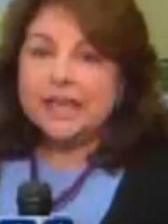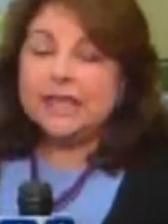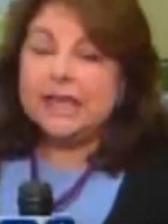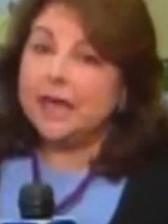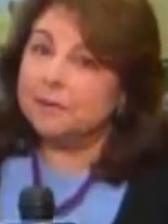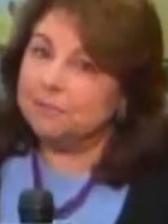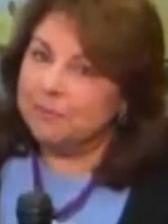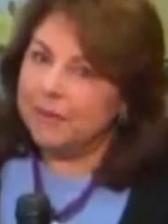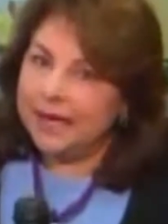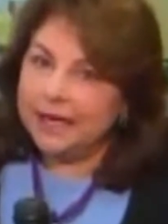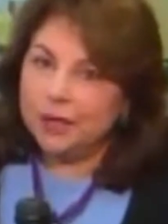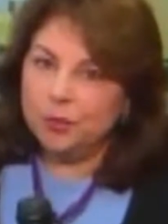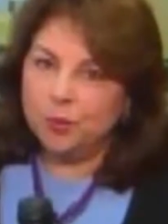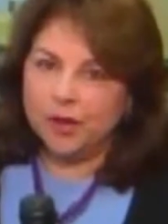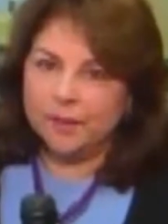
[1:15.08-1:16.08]
Yet
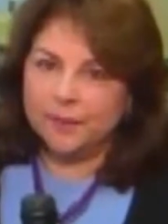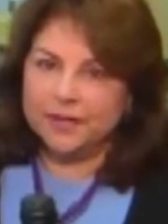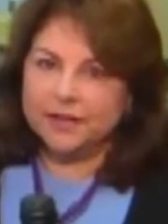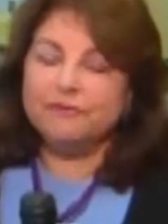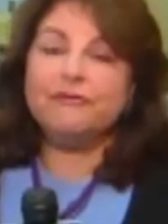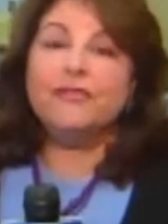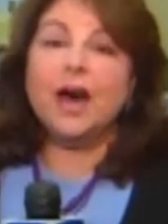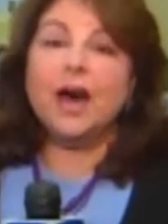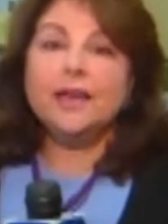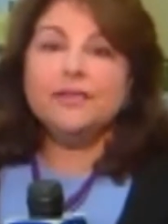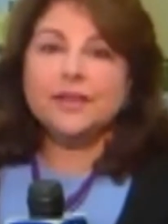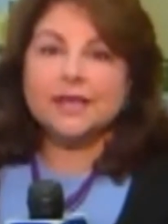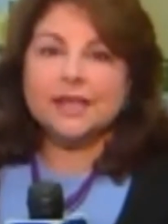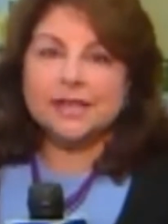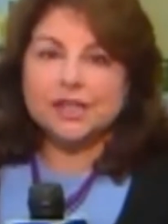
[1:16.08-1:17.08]
many women find
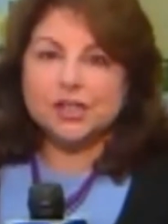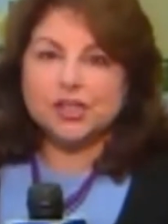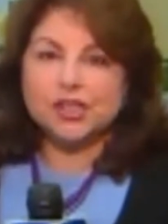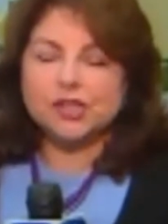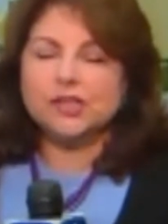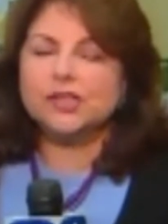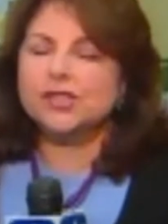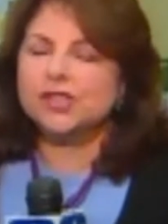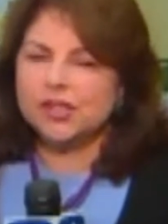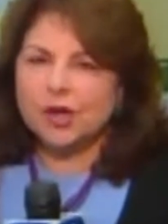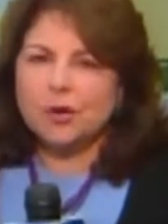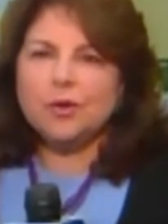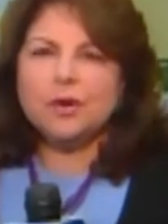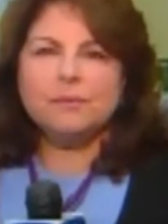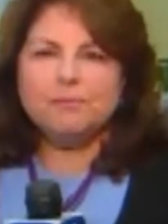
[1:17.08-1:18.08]
the condition
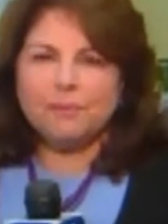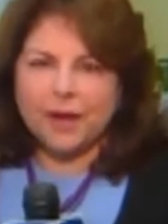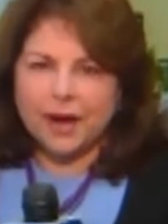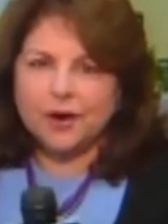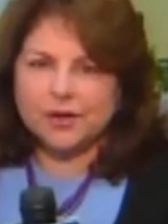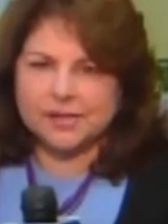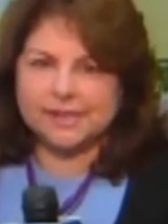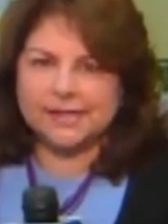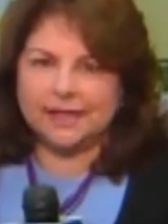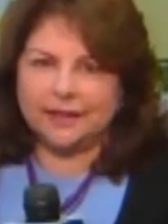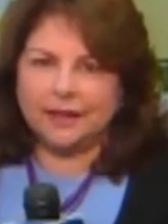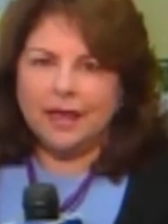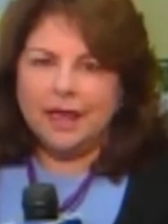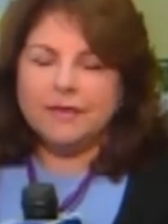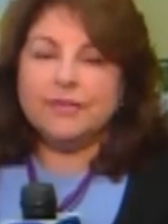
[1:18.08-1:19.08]
so
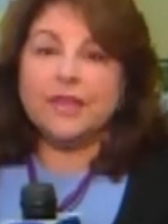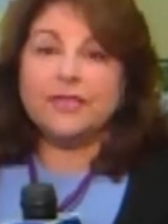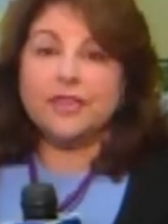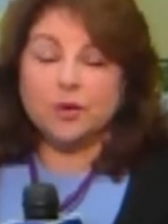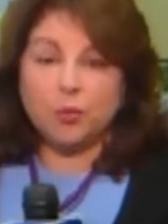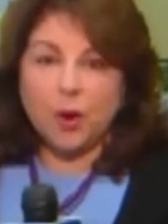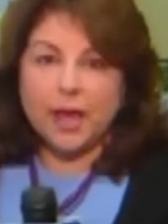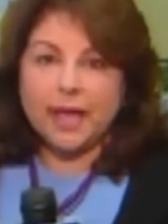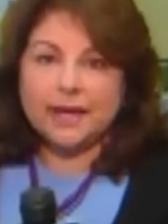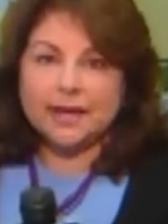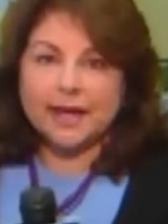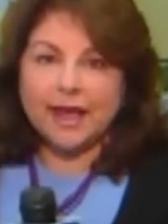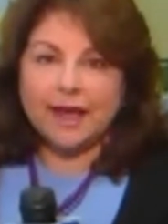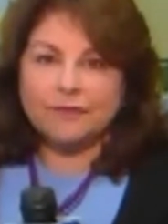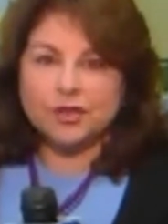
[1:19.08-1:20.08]
embarrassing that they wait
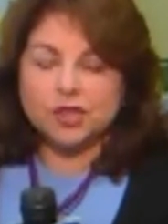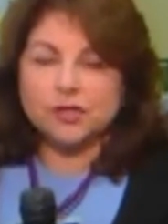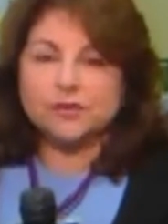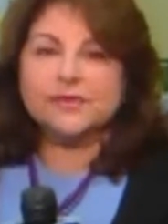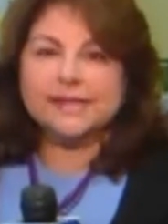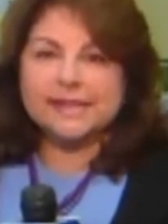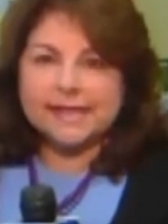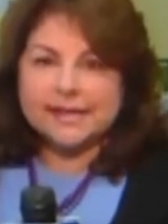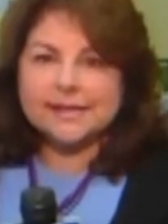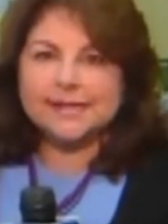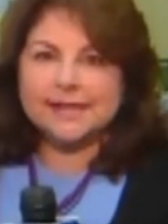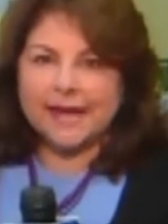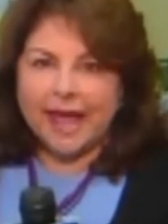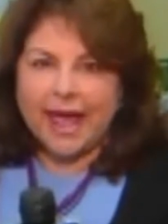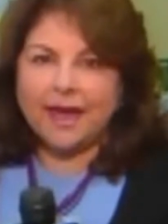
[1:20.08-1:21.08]
an average of
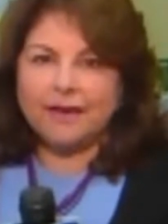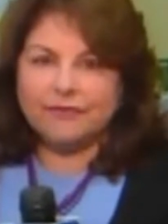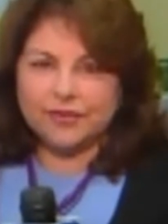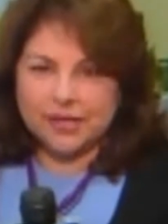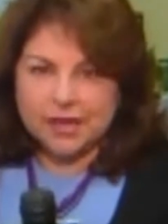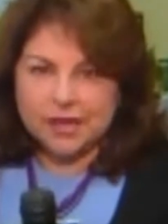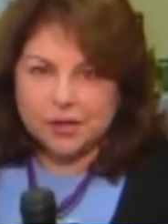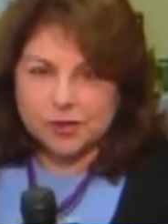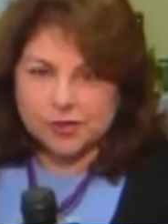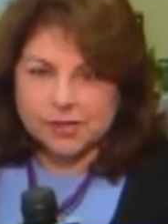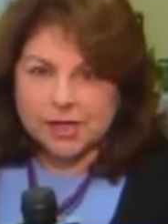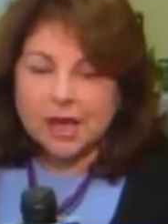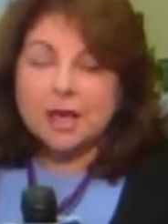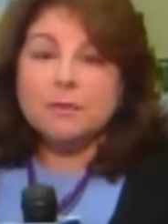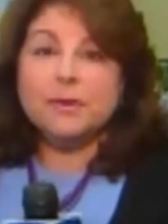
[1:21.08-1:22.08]
6.5
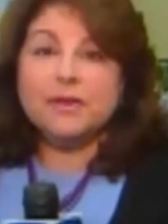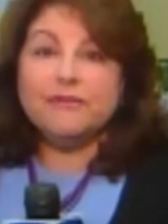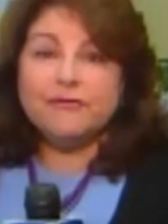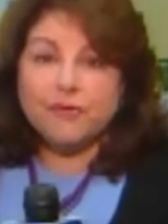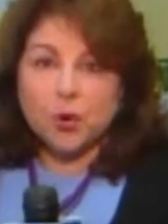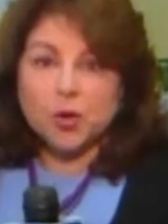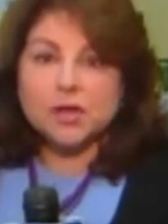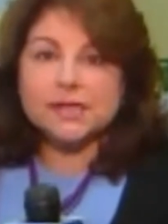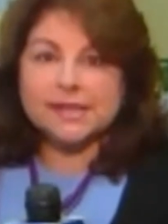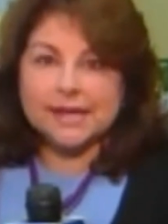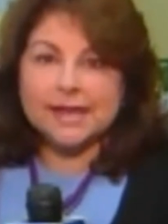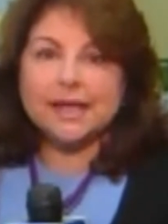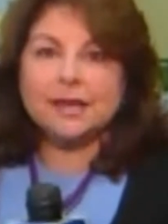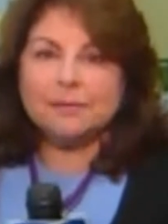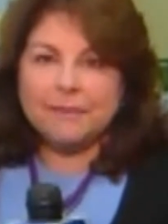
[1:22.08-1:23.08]
years before
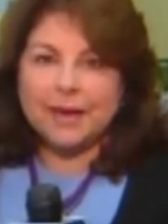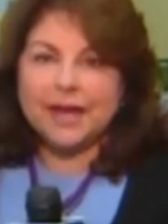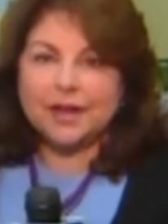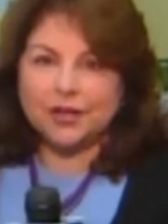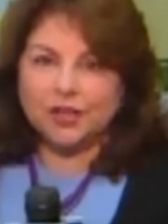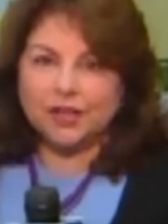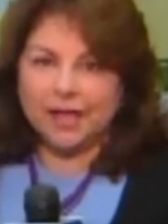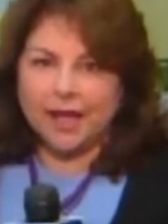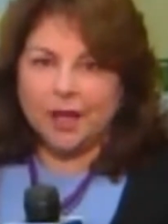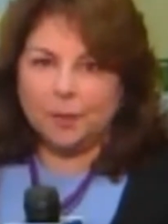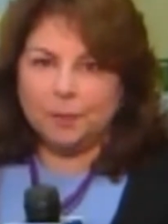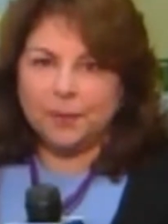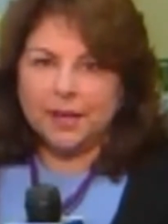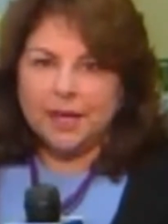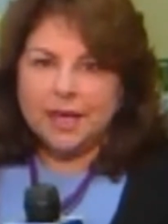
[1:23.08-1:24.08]
seeking medical
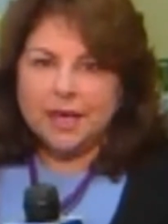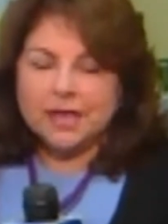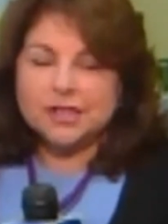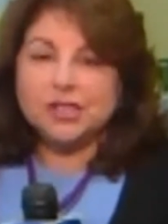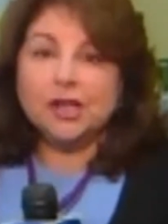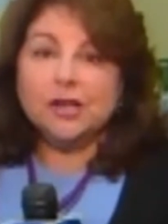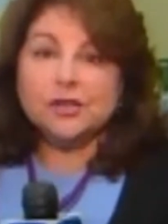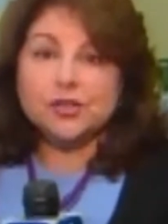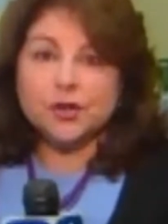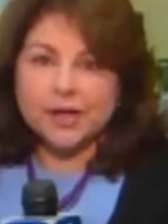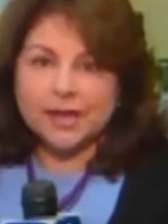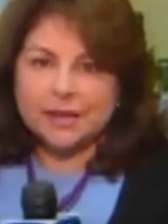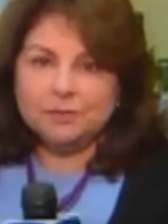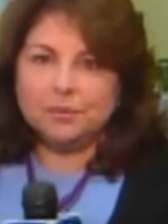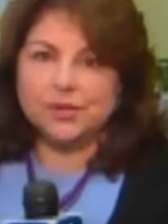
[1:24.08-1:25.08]
help. Dr.
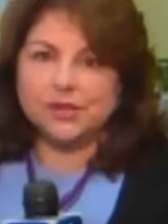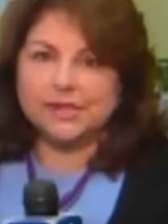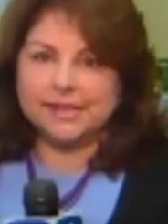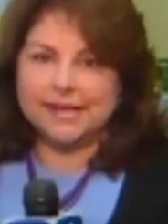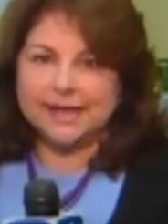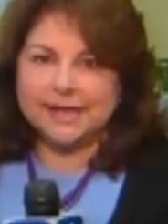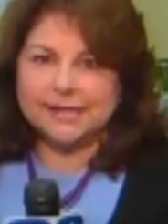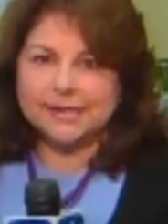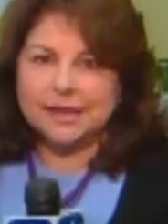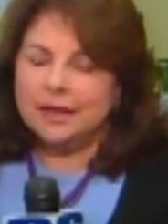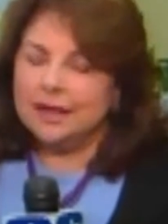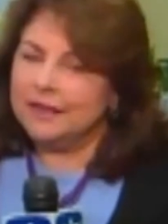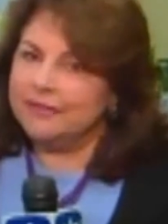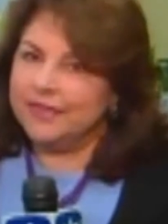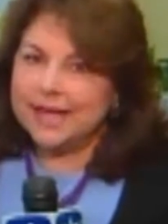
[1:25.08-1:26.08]
Ingber says
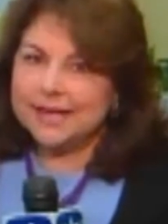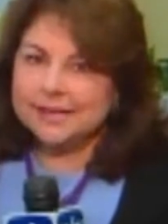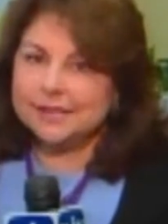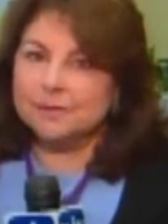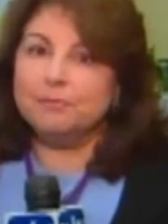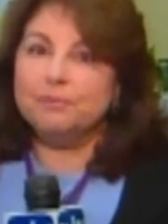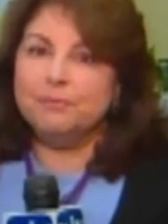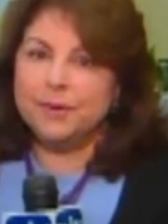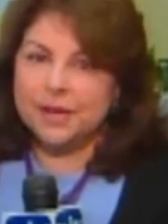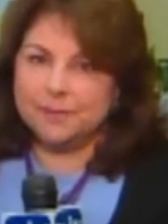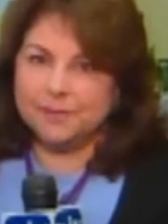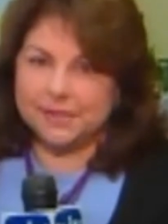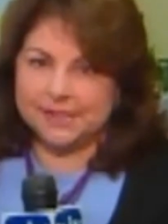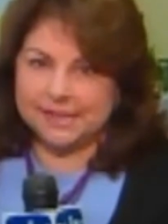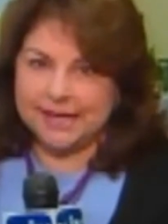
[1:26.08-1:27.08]
that's a big
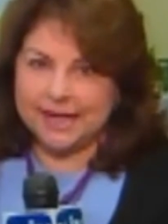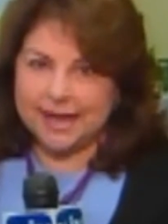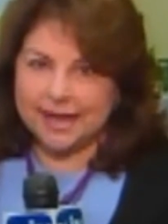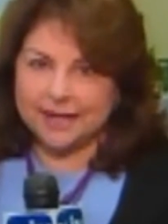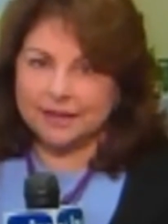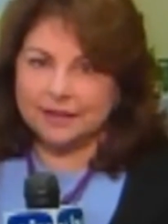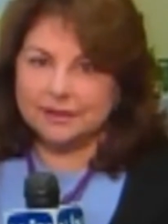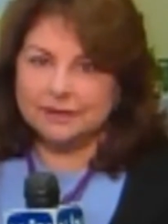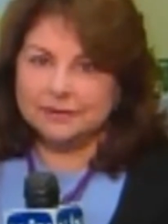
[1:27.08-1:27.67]
mistake.